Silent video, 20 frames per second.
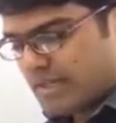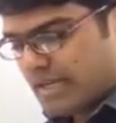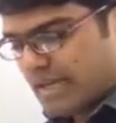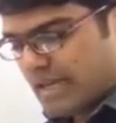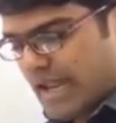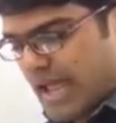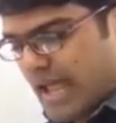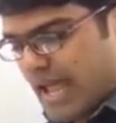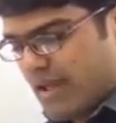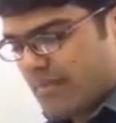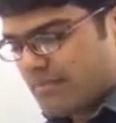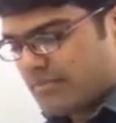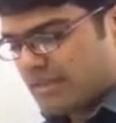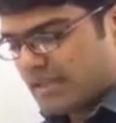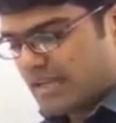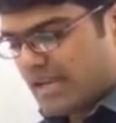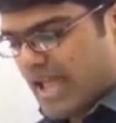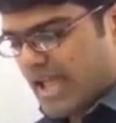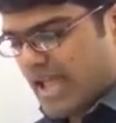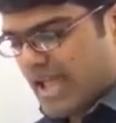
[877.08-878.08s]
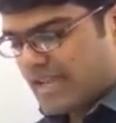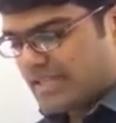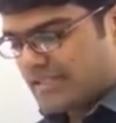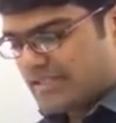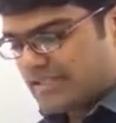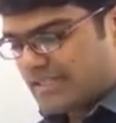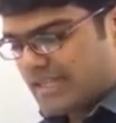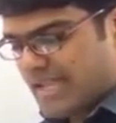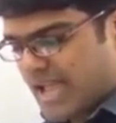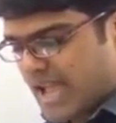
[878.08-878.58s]
Cram,
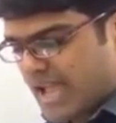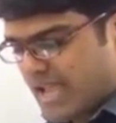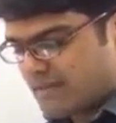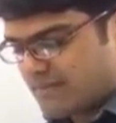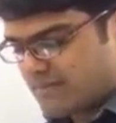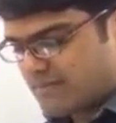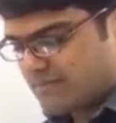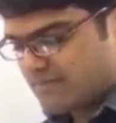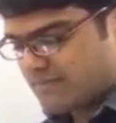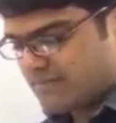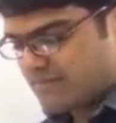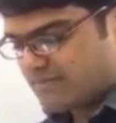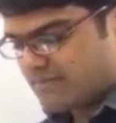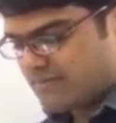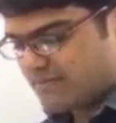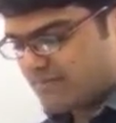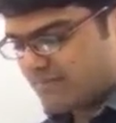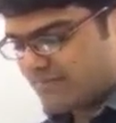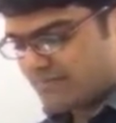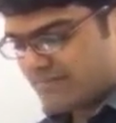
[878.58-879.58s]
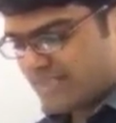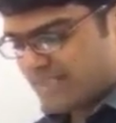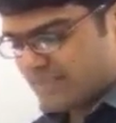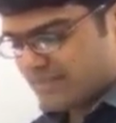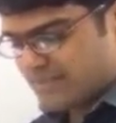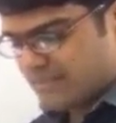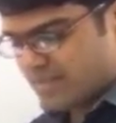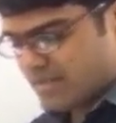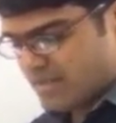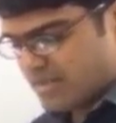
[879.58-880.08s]
clan, can.
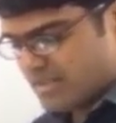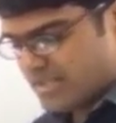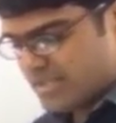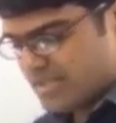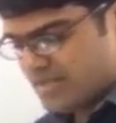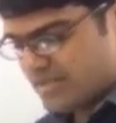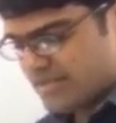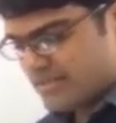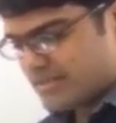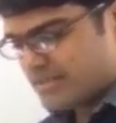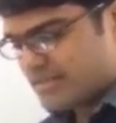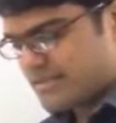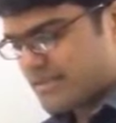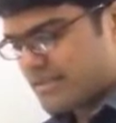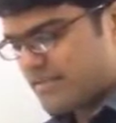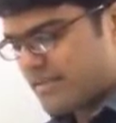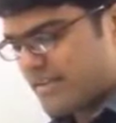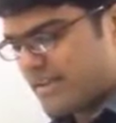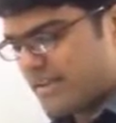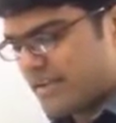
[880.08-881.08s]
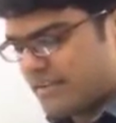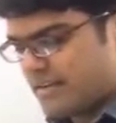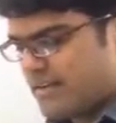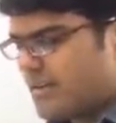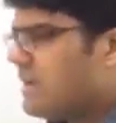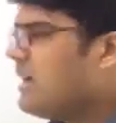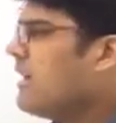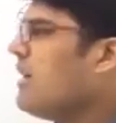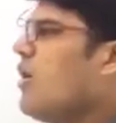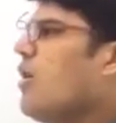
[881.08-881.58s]
You know, this. this is giving it.
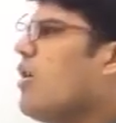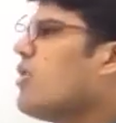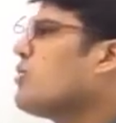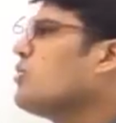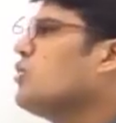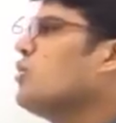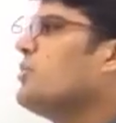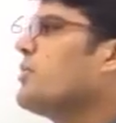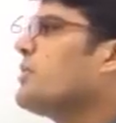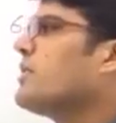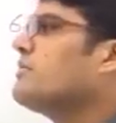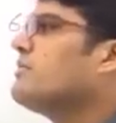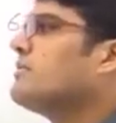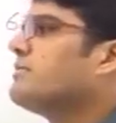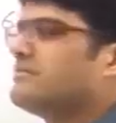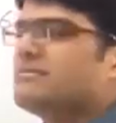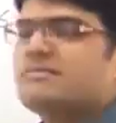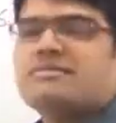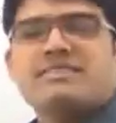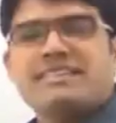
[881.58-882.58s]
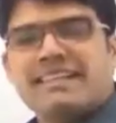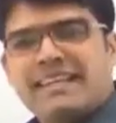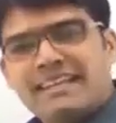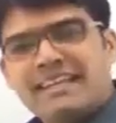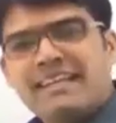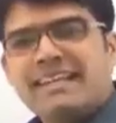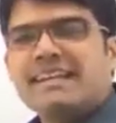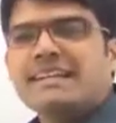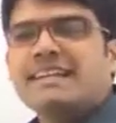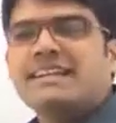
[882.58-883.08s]
Or oh, no problem.
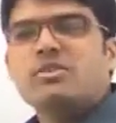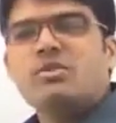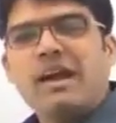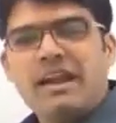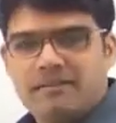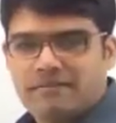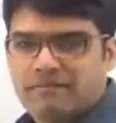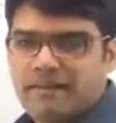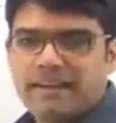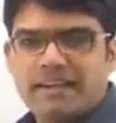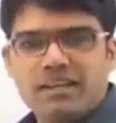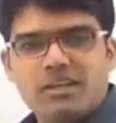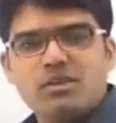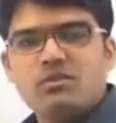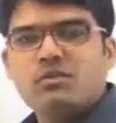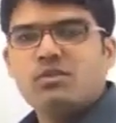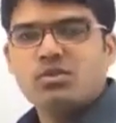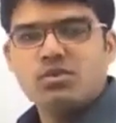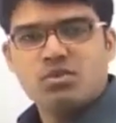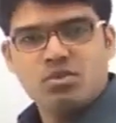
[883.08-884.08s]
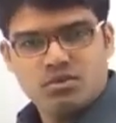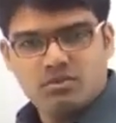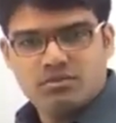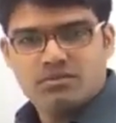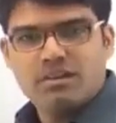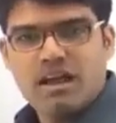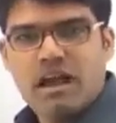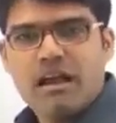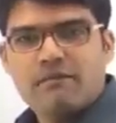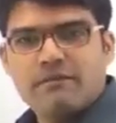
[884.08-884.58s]
Any letter you add, finally you would
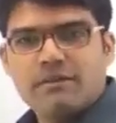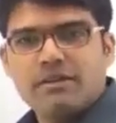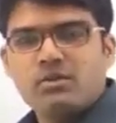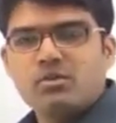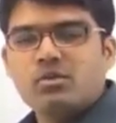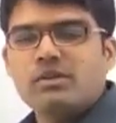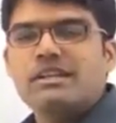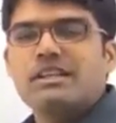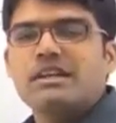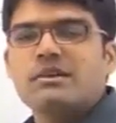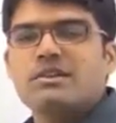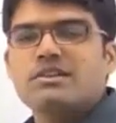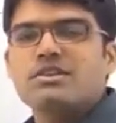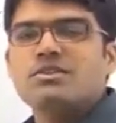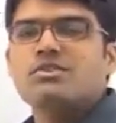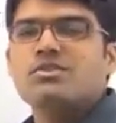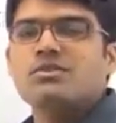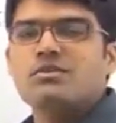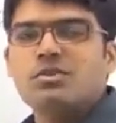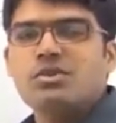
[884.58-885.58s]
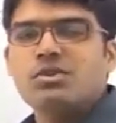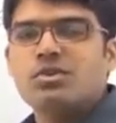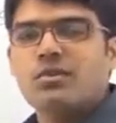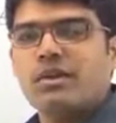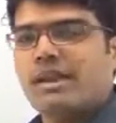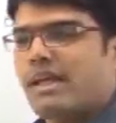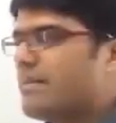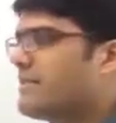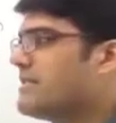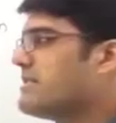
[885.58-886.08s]
know. Uh, when you read the questions, you would know
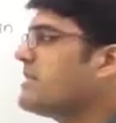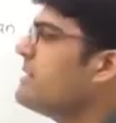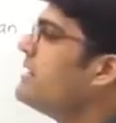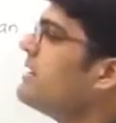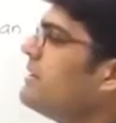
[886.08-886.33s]
what happens.